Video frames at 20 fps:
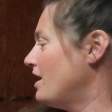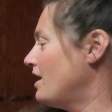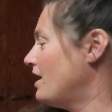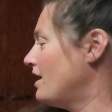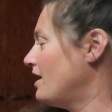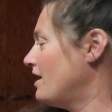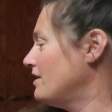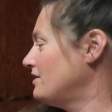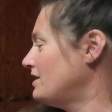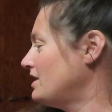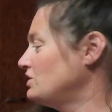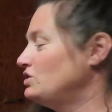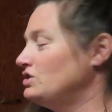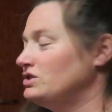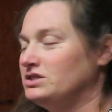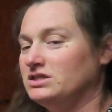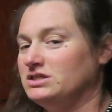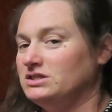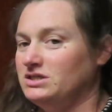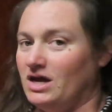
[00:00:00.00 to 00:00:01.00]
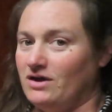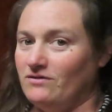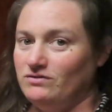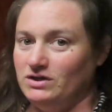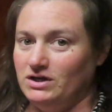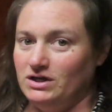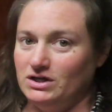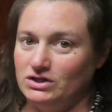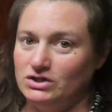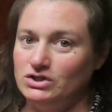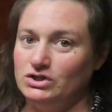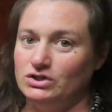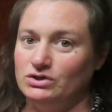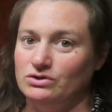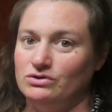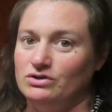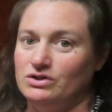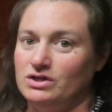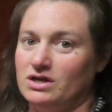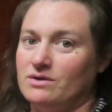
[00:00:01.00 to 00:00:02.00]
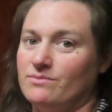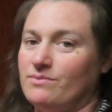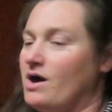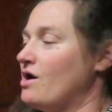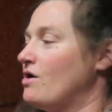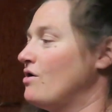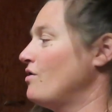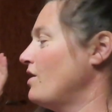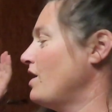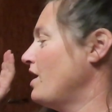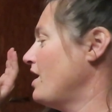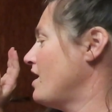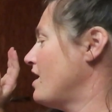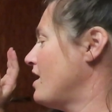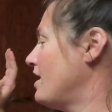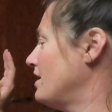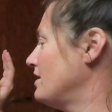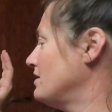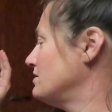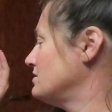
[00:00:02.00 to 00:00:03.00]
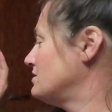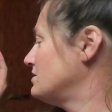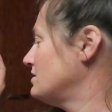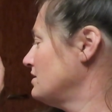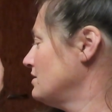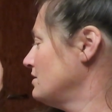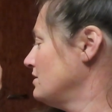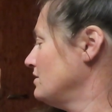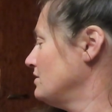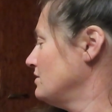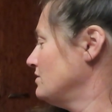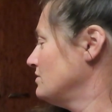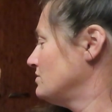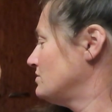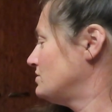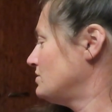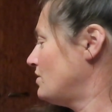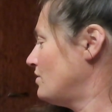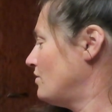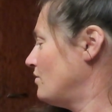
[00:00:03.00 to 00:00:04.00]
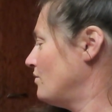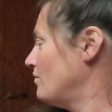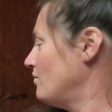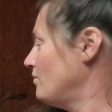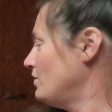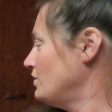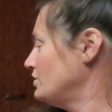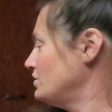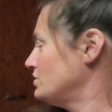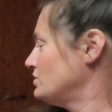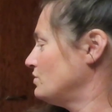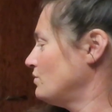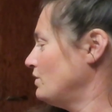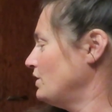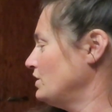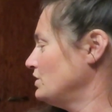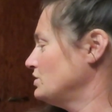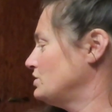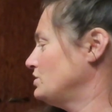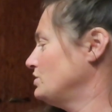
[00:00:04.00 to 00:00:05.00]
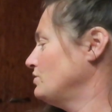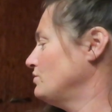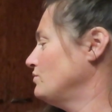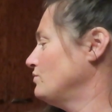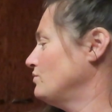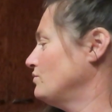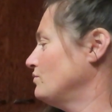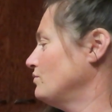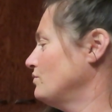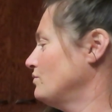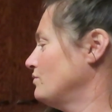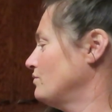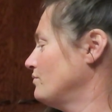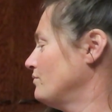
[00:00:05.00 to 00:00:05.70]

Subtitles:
that's just a safety issue to think about, and so we're just going to